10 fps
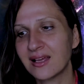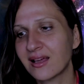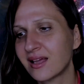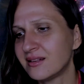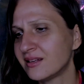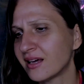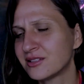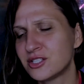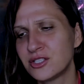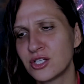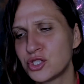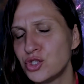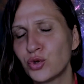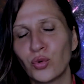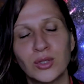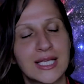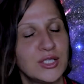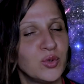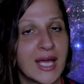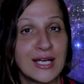and a joy that
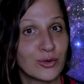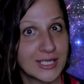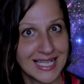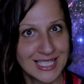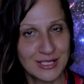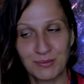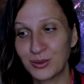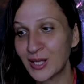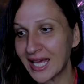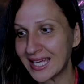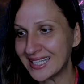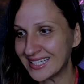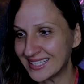you cannot explain